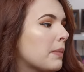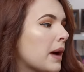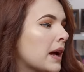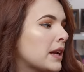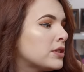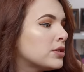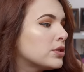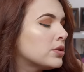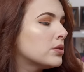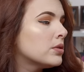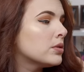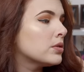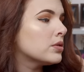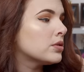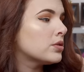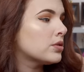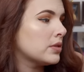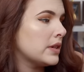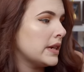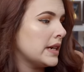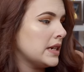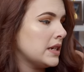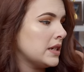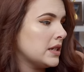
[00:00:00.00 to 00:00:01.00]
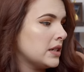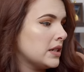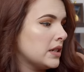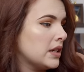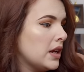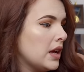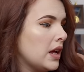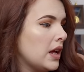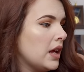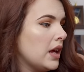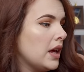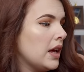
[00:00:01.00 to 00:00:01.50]
magical street
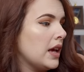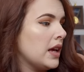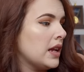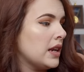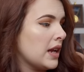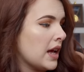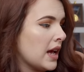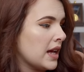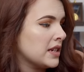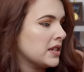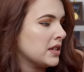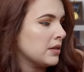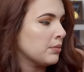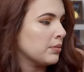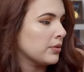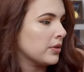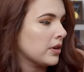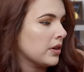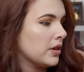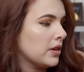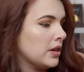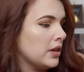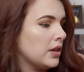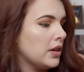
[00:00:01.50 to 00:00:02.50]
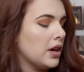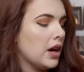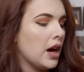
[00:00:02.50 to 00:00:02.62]
in Edinburgh.